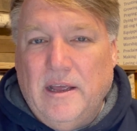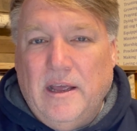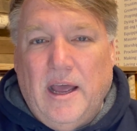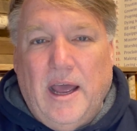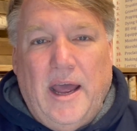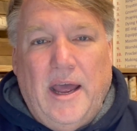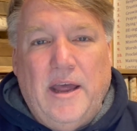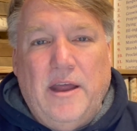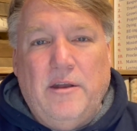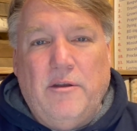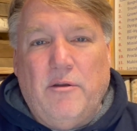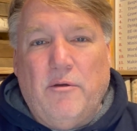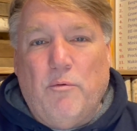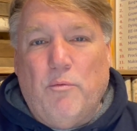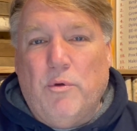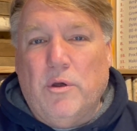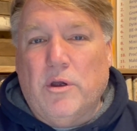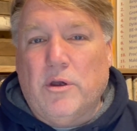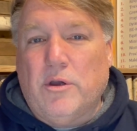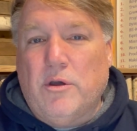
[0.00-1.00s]
and
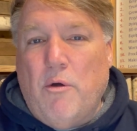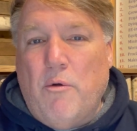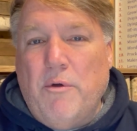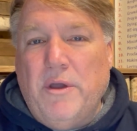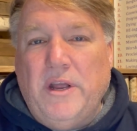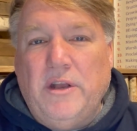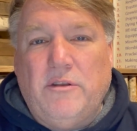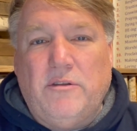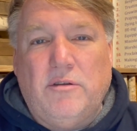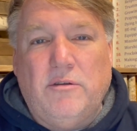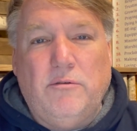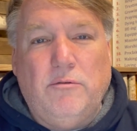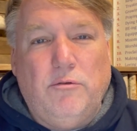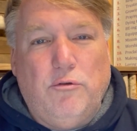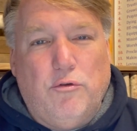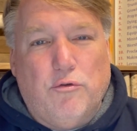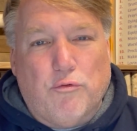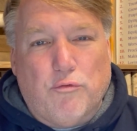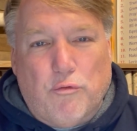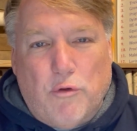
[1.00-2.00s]
we're going to
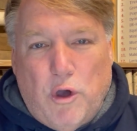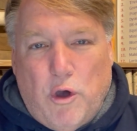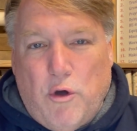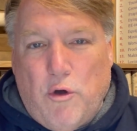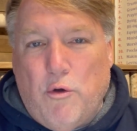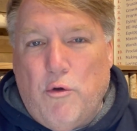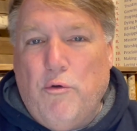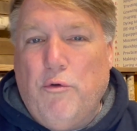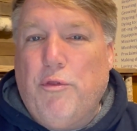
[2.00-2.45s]
grow